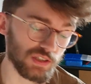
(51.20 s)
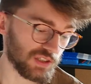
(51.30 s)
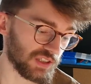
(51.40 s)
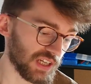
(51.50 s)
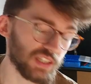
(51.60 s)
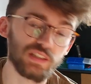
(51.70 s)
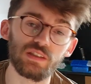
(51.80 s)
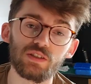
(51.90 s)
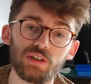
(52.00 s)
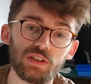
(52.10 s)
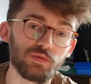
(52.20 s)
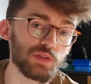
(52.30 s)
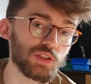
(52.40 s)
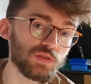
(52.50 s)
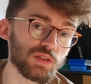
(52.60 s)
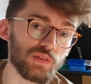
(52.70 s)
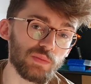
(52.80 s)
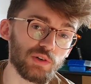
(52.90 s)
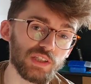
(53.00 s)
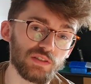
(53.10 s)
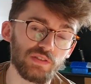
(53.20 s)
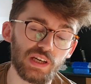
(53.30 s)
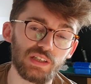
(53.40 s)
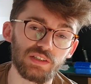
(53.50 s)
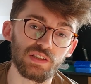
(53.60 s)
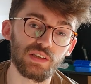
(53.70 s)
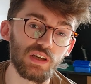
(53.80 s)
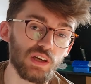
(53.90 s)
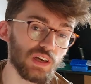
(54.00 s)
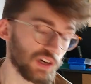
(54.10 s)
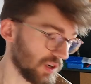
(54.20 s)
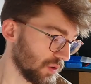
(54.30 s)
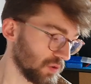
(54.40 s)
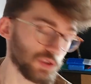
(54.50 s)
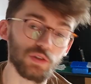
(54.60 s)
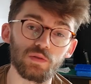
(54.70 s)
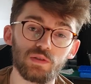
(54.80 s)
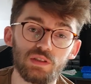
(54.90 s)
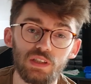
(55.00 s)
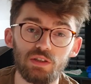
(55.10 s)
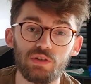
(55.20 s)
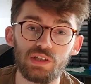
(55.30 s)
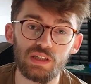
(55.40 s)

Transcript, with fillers: suggested trying to reduce the vibration of the engine, and also to decrease the